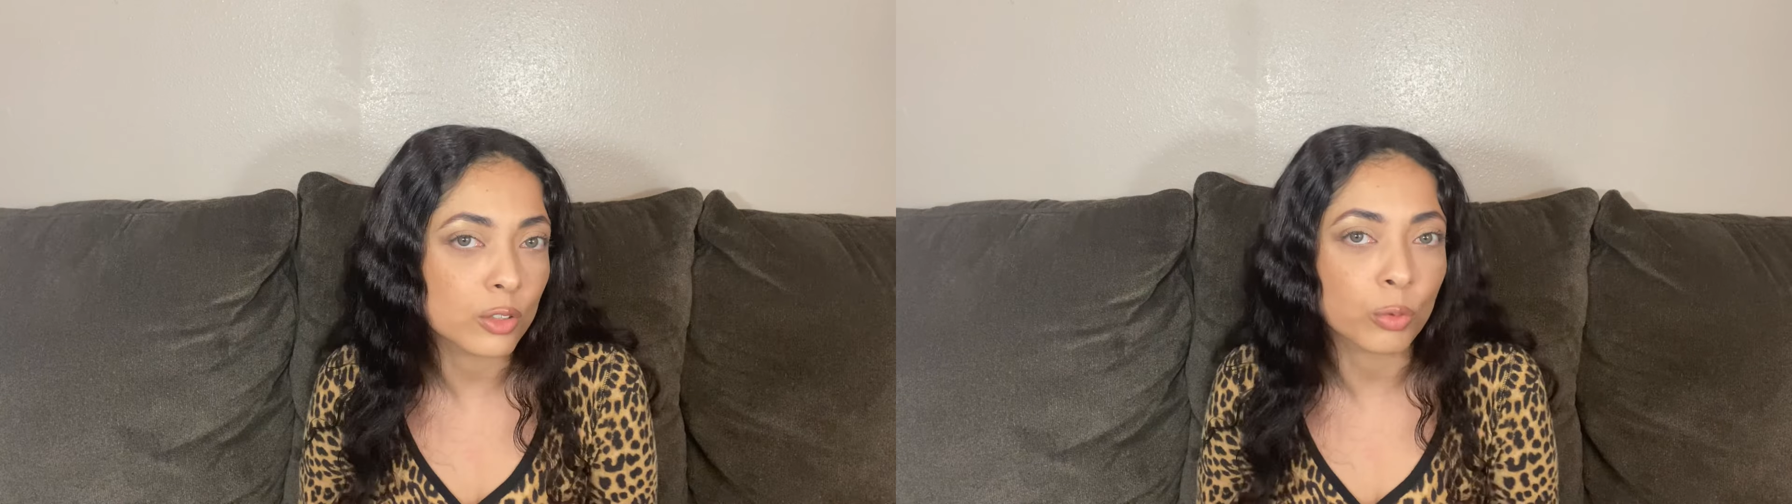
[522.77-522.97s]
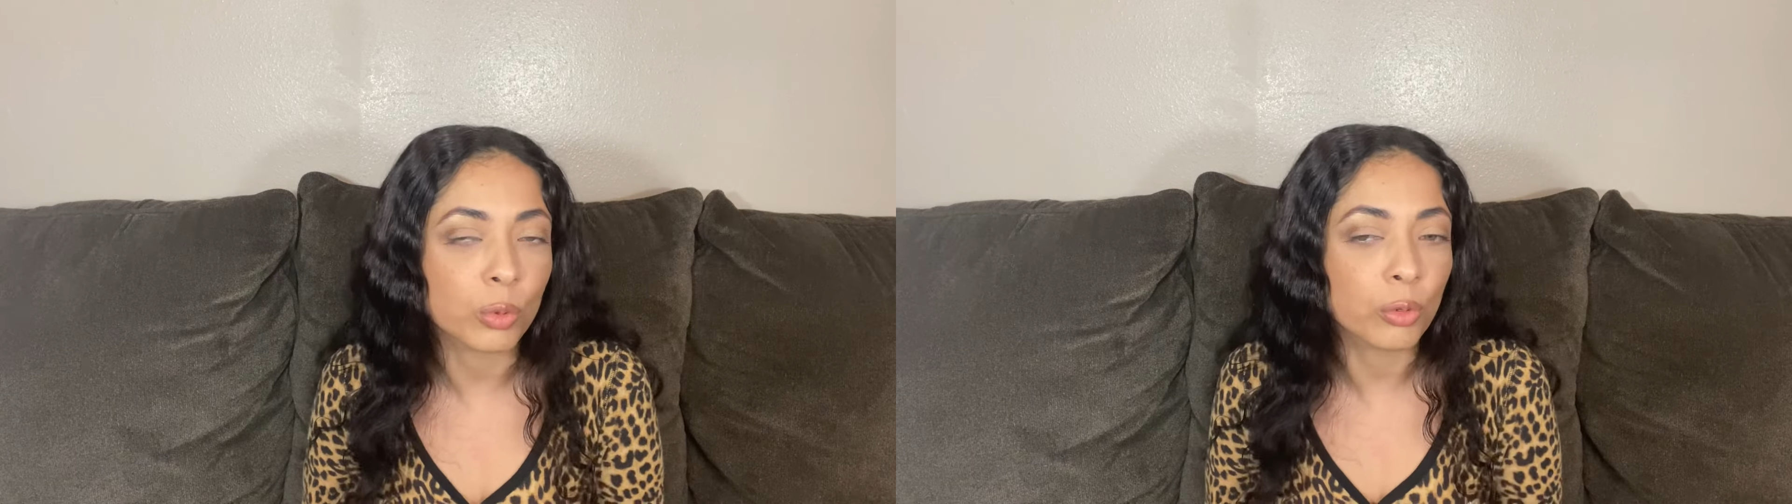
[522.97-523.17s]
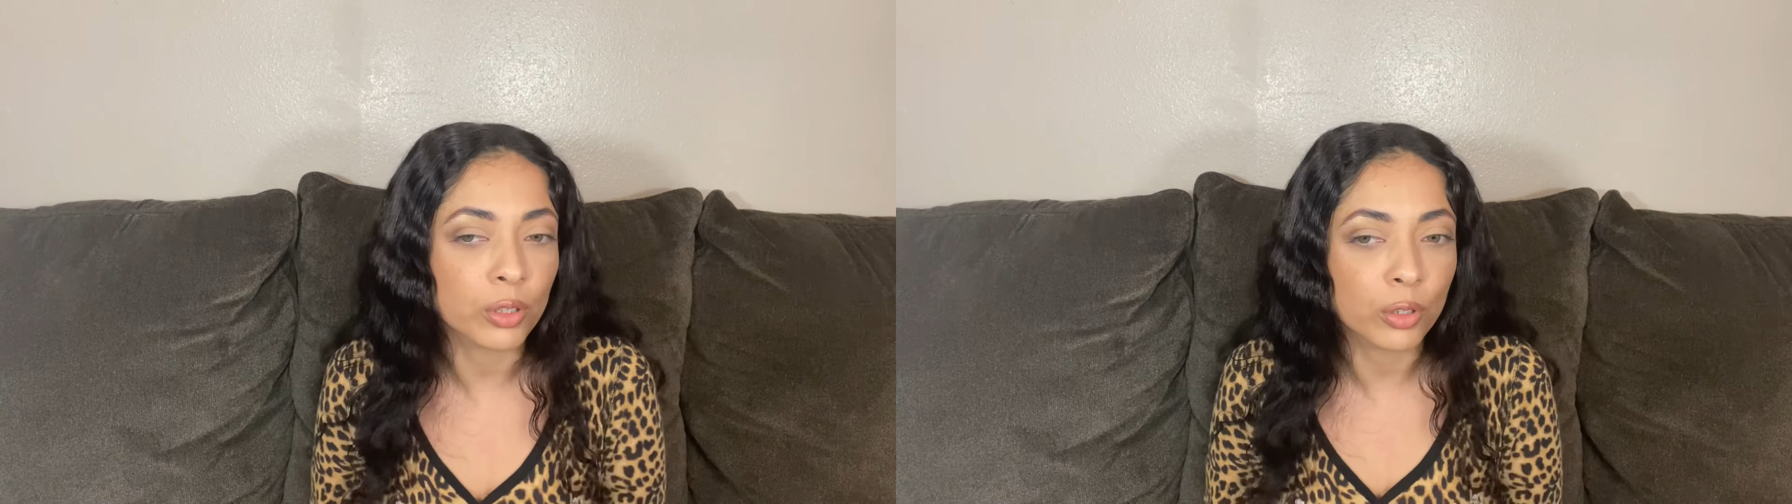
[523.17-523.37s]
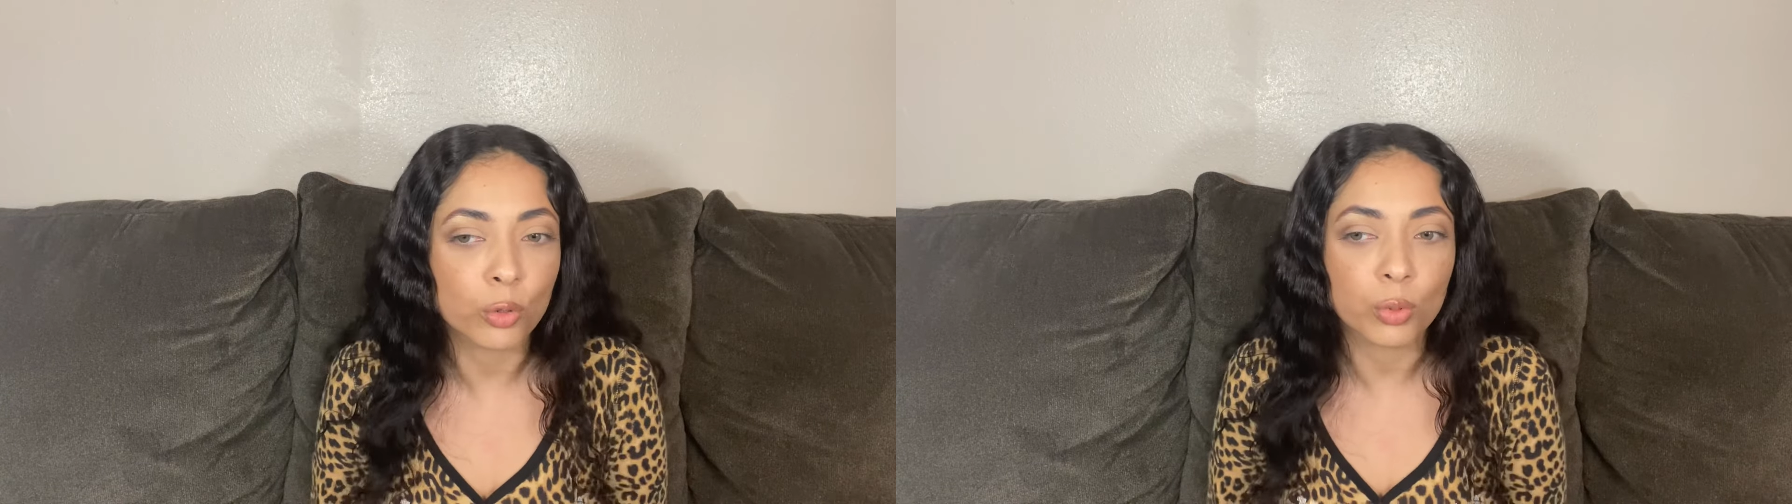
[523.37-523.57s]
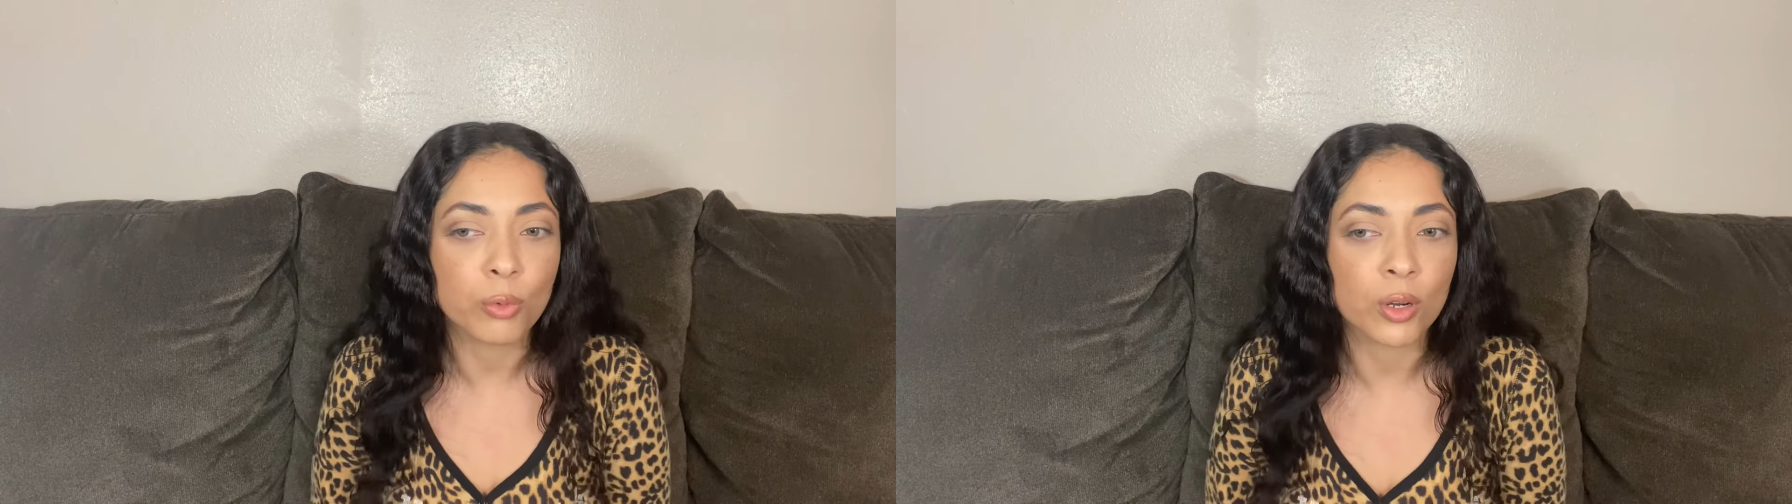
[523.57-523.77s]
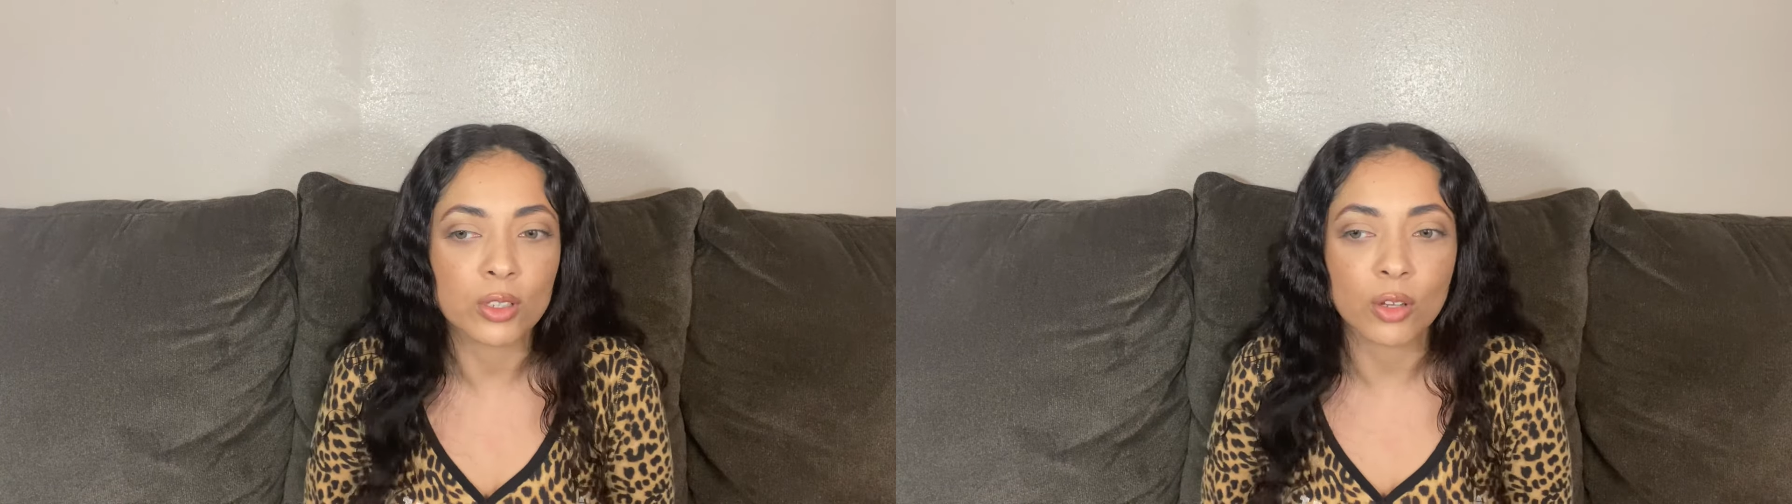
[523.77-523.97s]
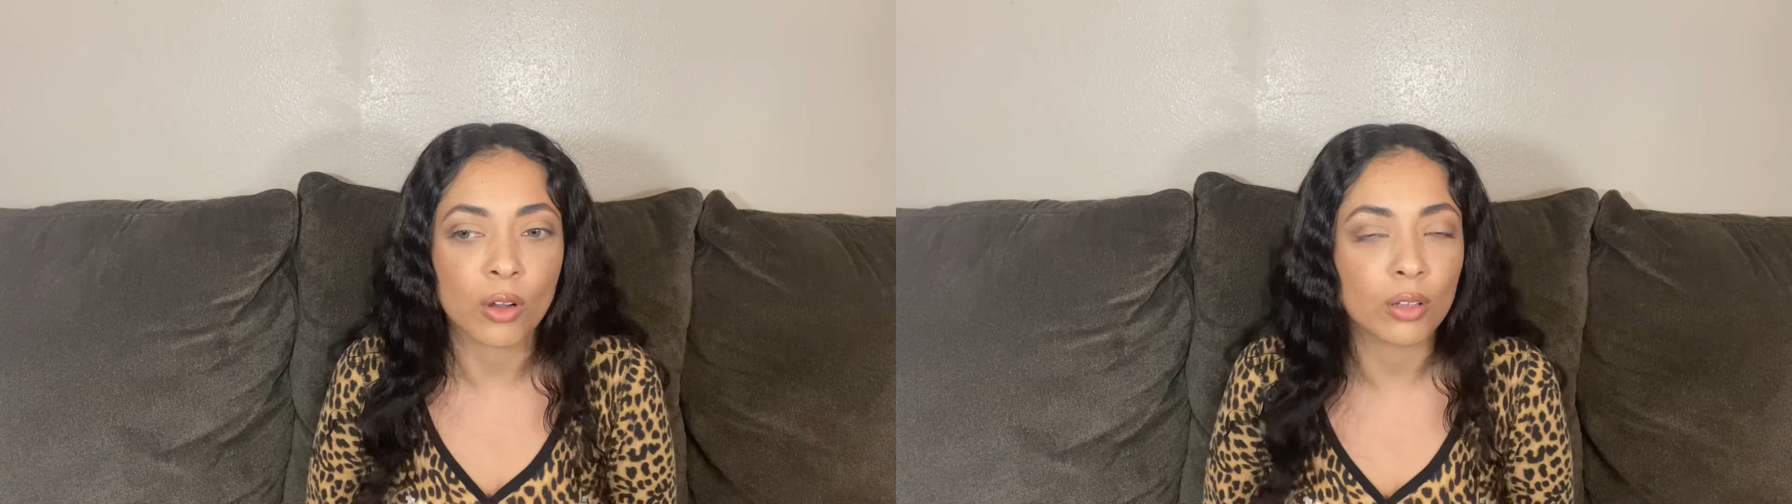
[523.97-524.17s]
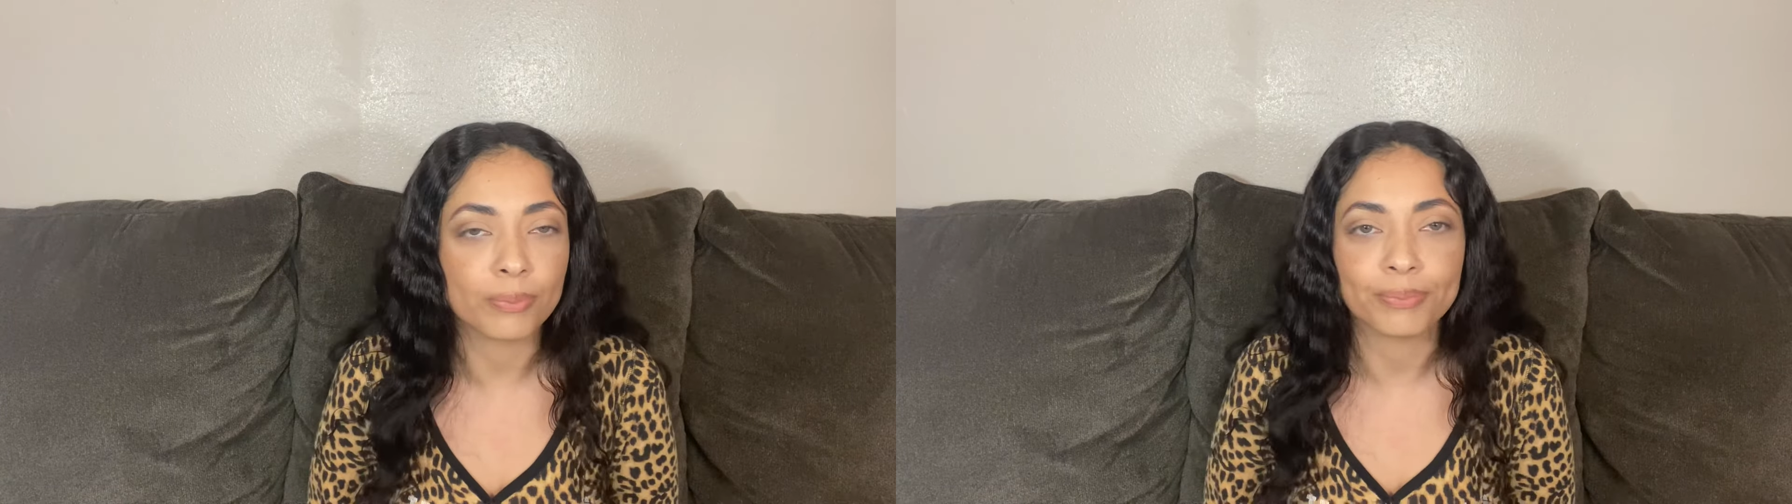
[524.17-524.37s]
When we were little, we weren't
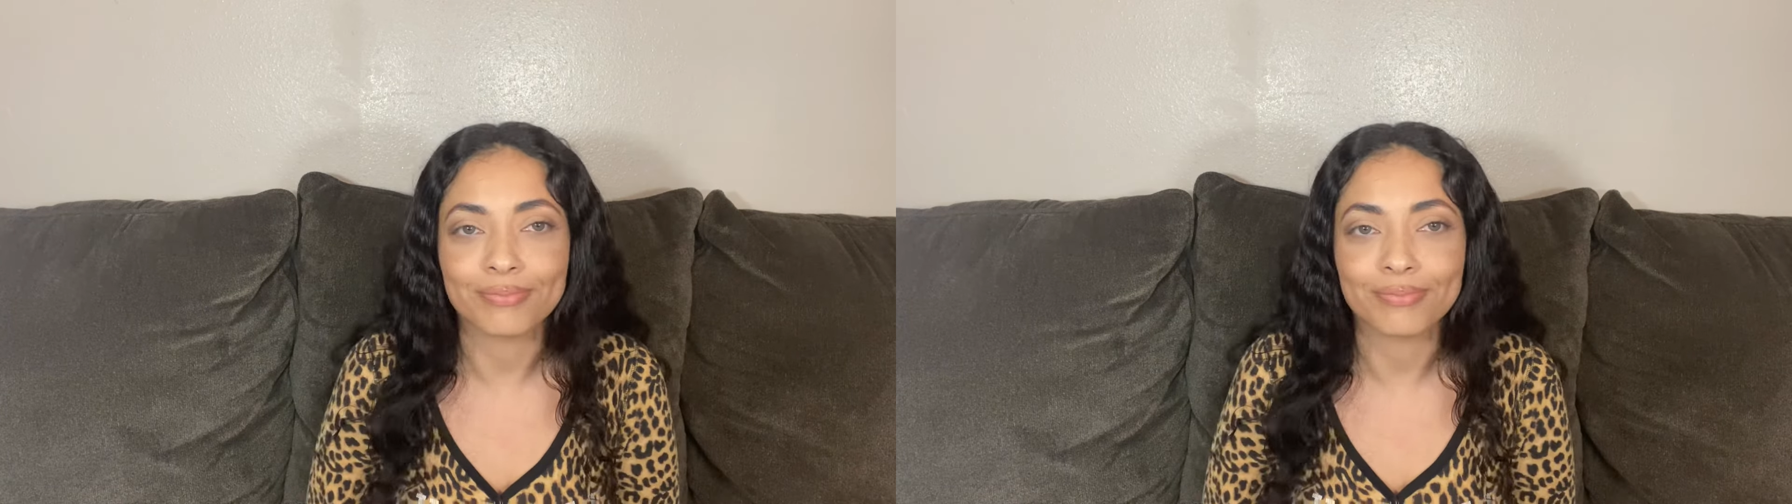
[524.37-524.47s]
taught